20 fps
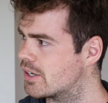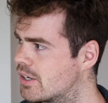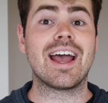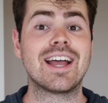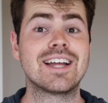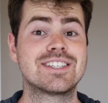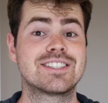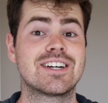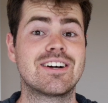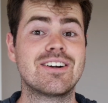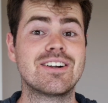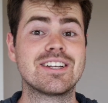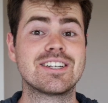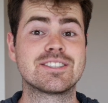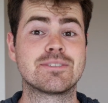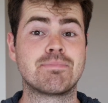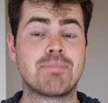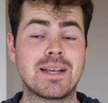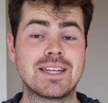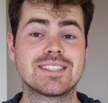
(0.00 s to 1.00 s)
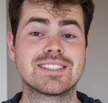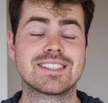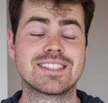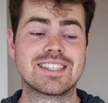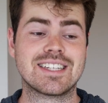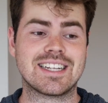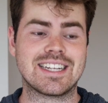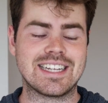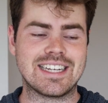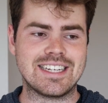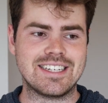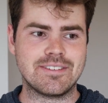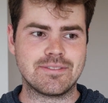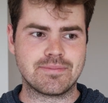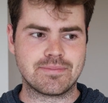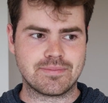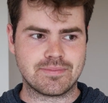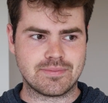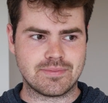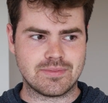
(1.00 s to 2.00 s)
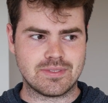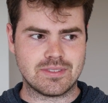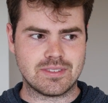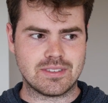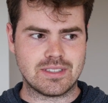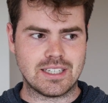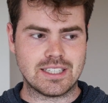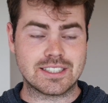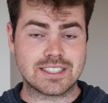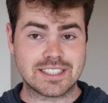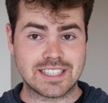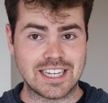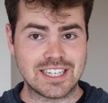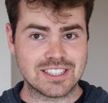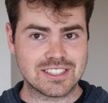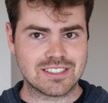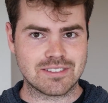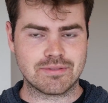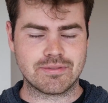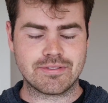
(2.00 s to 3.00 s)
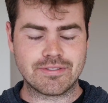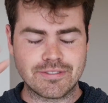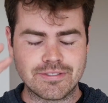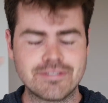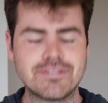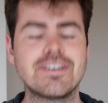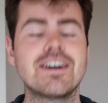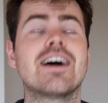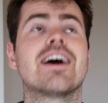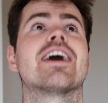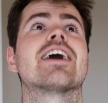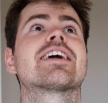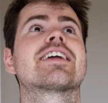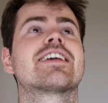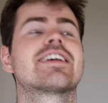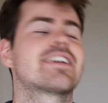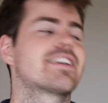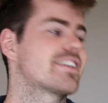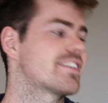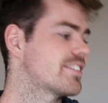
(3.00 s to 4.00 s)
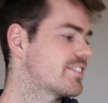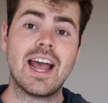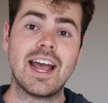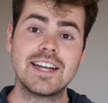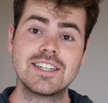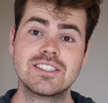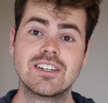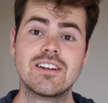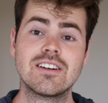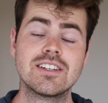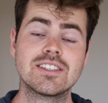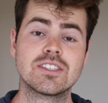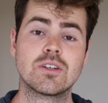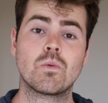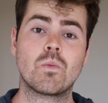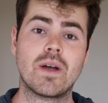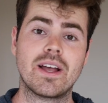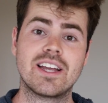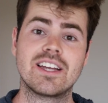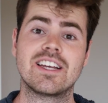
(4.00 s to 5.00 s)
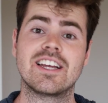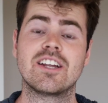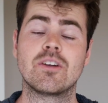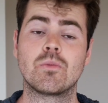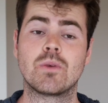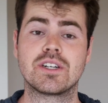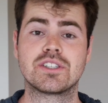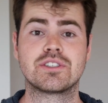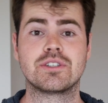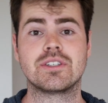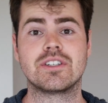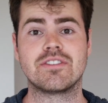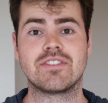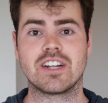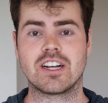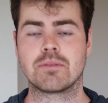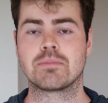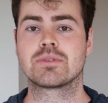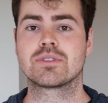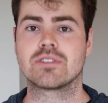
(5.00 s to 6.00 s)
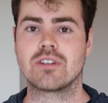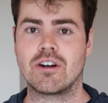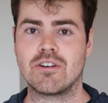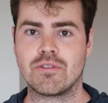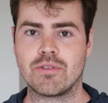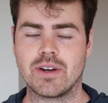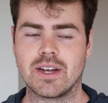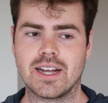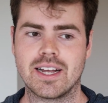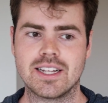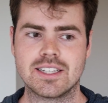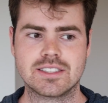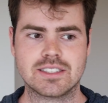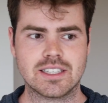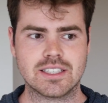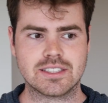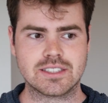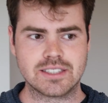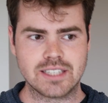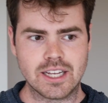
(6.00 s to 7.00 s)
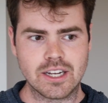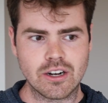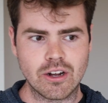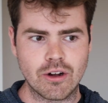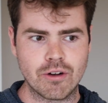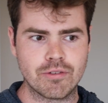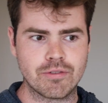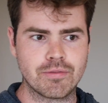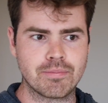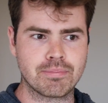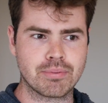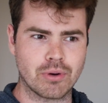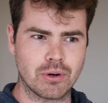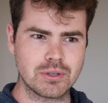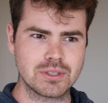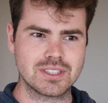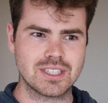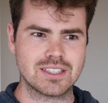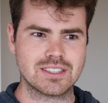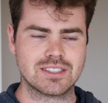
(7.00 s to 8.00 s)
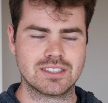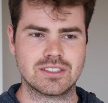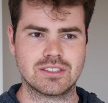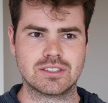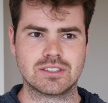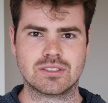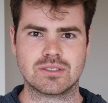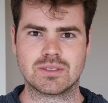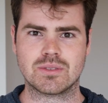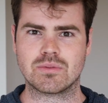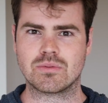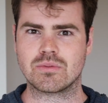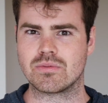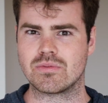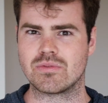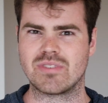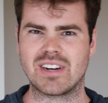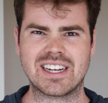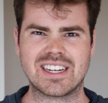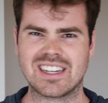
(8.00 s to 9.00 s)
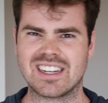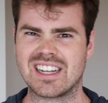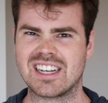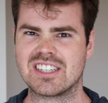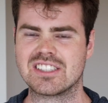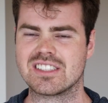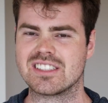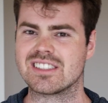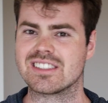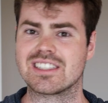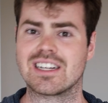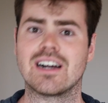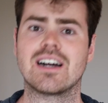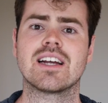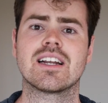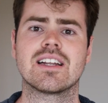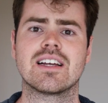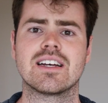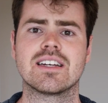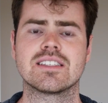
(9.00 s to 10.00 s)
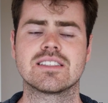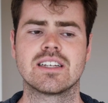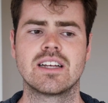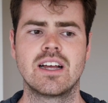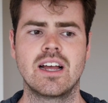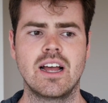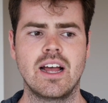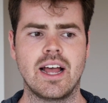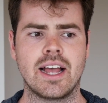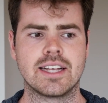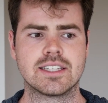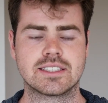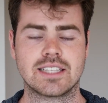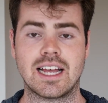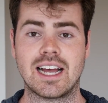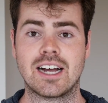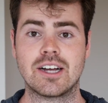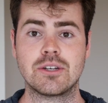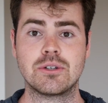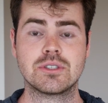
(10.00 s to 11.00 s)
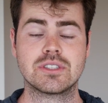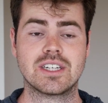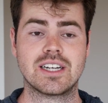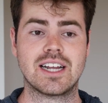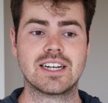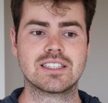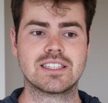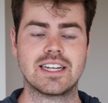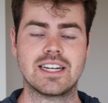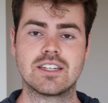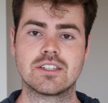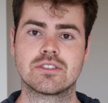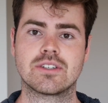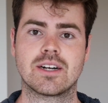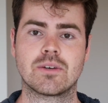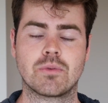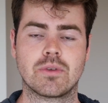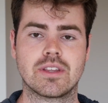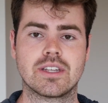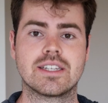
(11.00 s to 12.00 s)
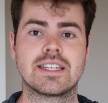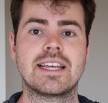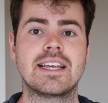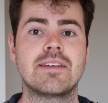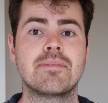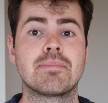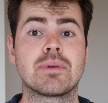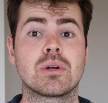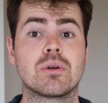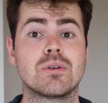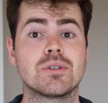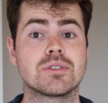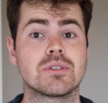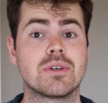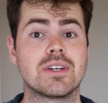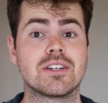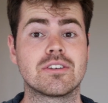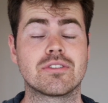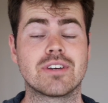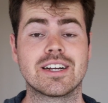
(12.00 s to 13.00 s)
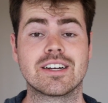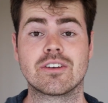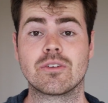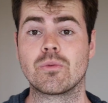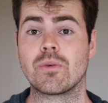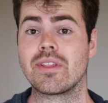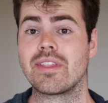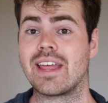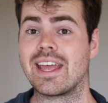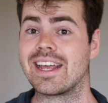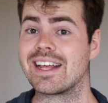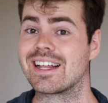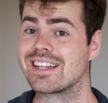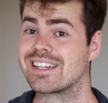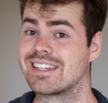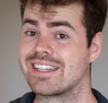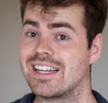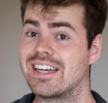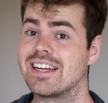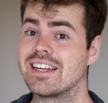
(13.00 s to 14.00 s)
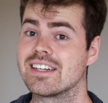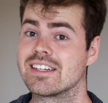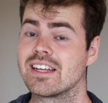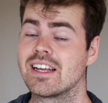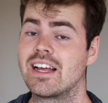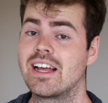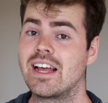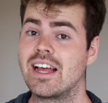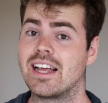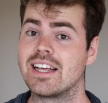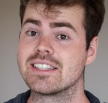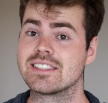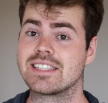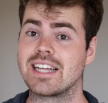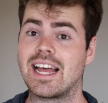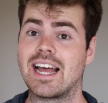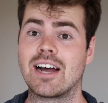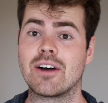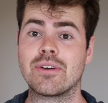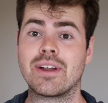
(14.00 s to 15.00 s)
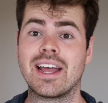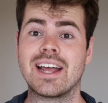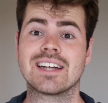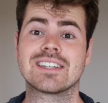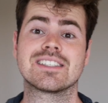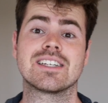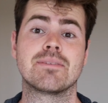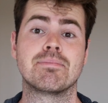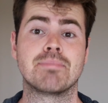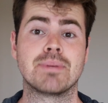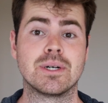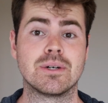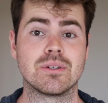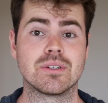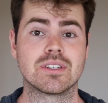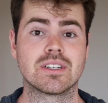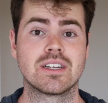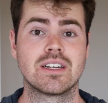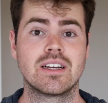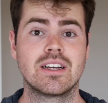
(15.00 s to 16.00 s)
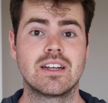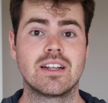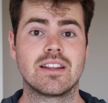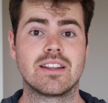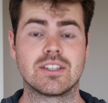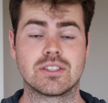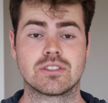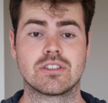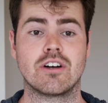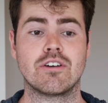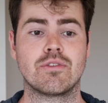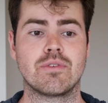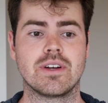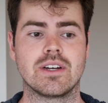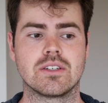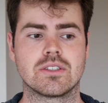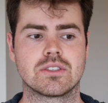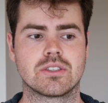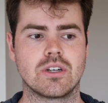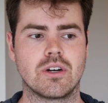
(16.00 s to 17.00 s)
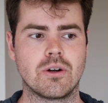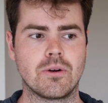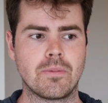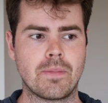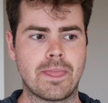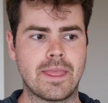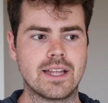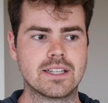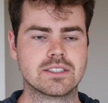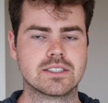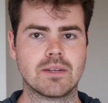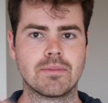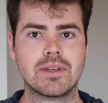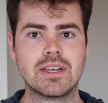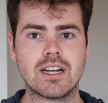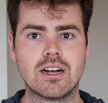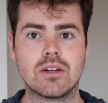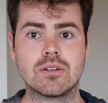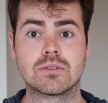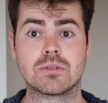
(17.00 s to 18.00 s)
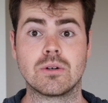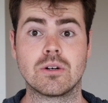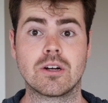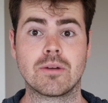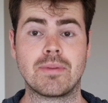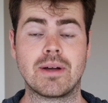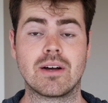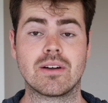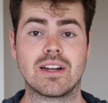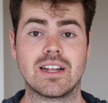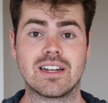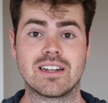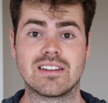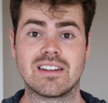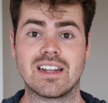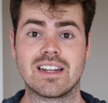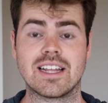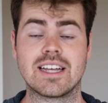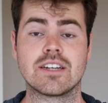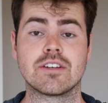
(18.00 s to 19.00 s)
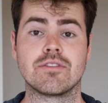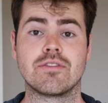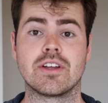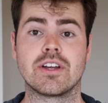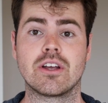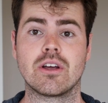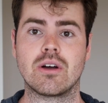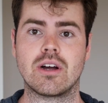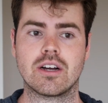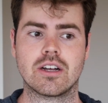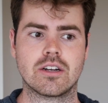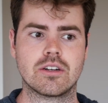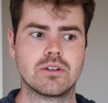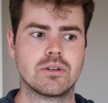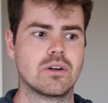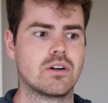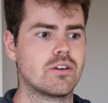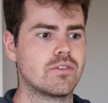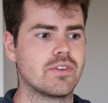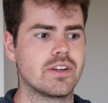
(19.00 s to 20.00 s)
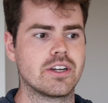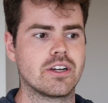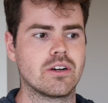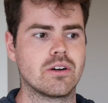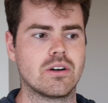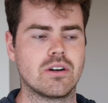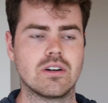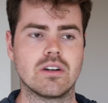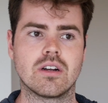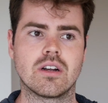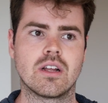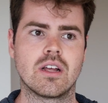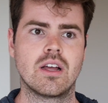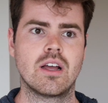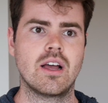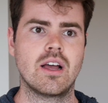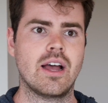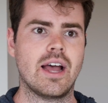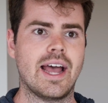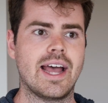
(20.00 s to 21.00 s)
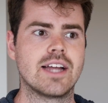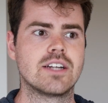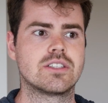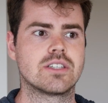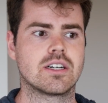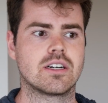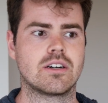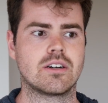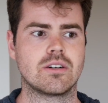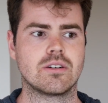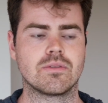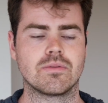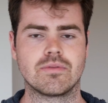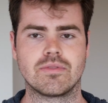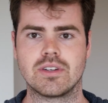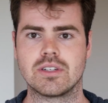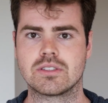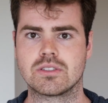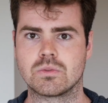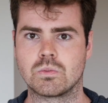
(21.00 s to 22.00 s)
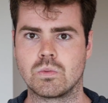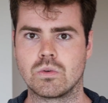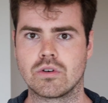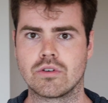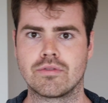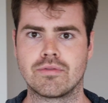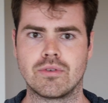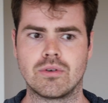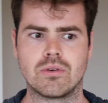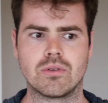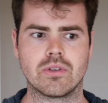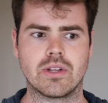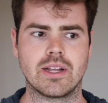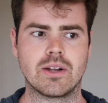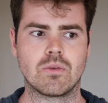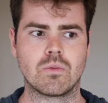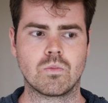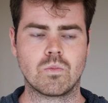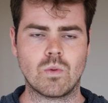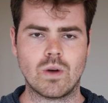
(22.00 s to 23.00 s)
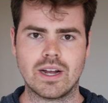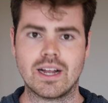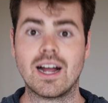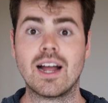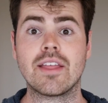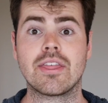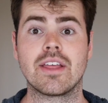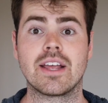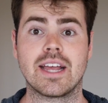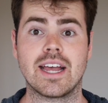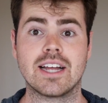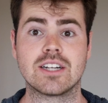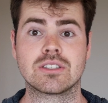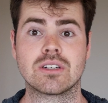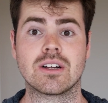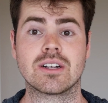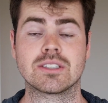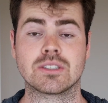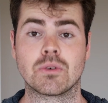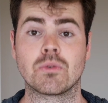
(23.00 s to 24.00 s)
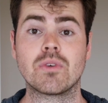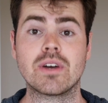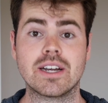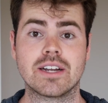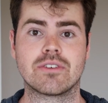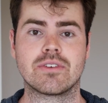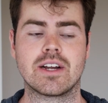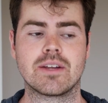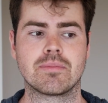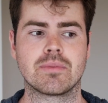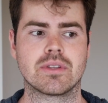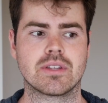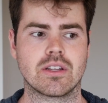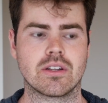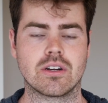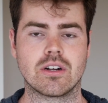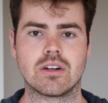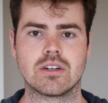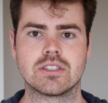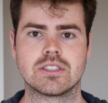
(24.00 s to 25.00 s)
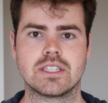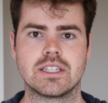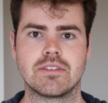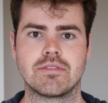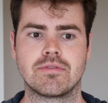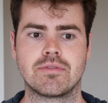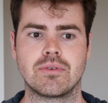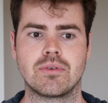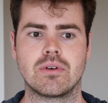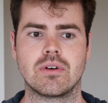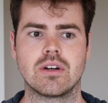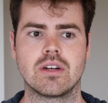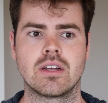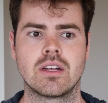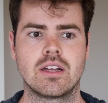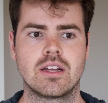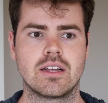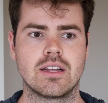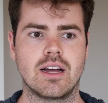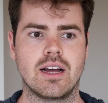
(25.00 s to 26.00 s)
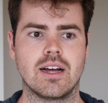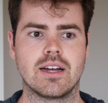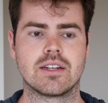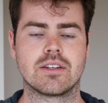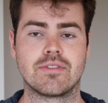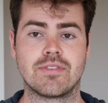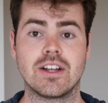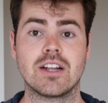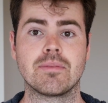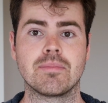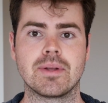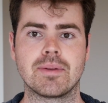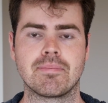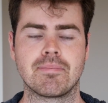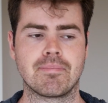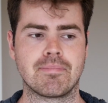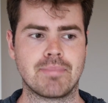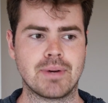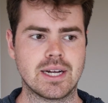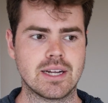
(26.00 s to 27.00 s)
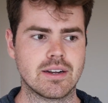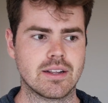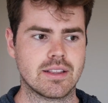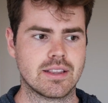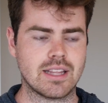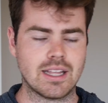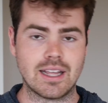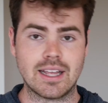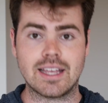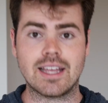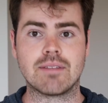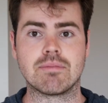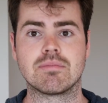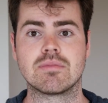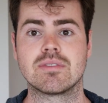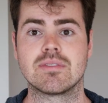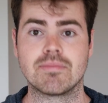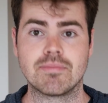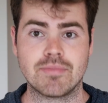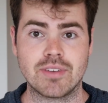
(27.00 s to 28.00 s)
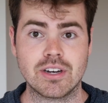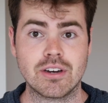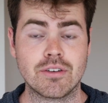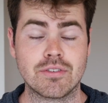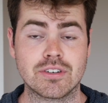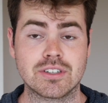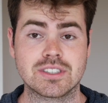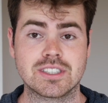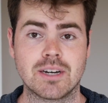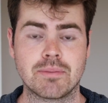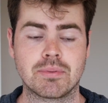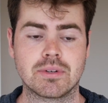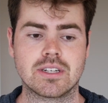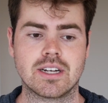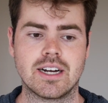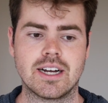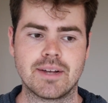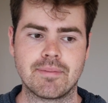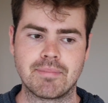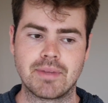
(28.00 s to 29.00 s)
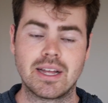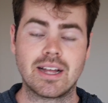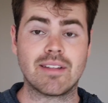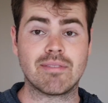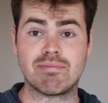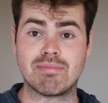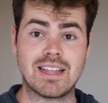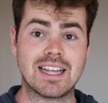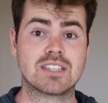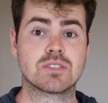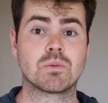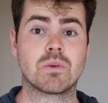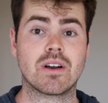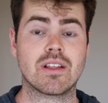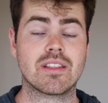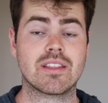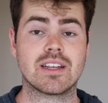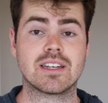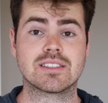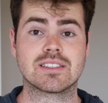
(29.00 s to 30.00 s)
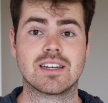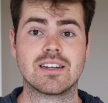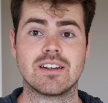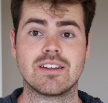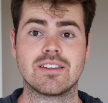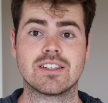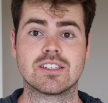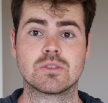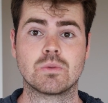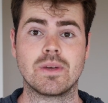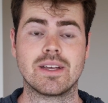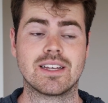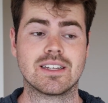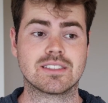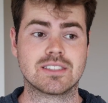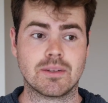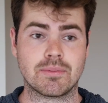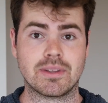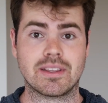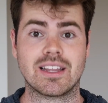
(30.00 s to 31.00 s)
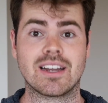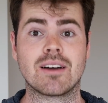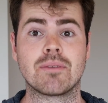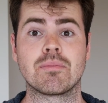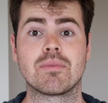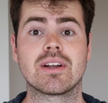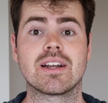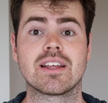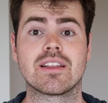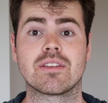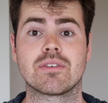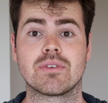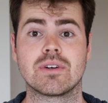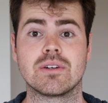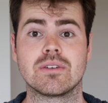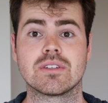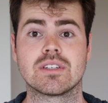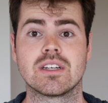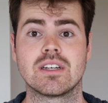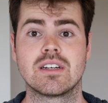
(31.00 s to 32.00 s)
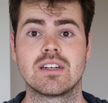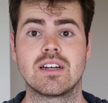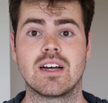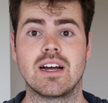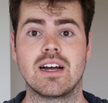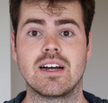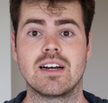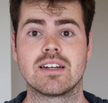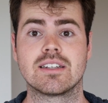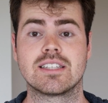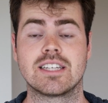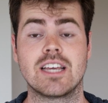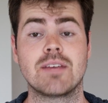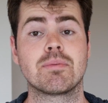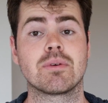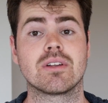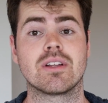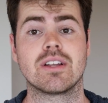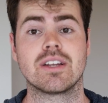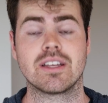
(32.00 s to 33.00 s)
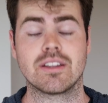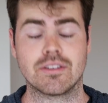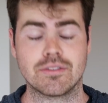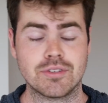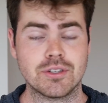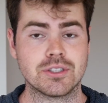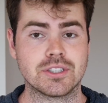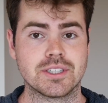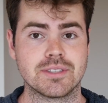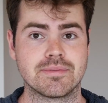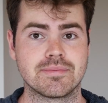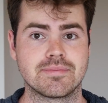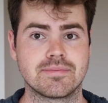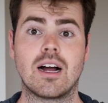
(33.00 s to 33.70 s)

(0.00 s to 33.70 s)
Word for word: Agile is basically essential. Fuck. Agile is a way in which you develop software. It's a set of processes, regulations, guidelines as to how you should actually interact with a team, but also interact with a client as to how to actually build the software. So it's something I'll talk about in a later video. I'm gonna do a whole video on agile versus waterfall and why I think agile is a really great methodology for uh, development. But again, video for a separate time. That's one of the things I learned this week. It's something that I'm really thrilled uh, to keep on learning in the future.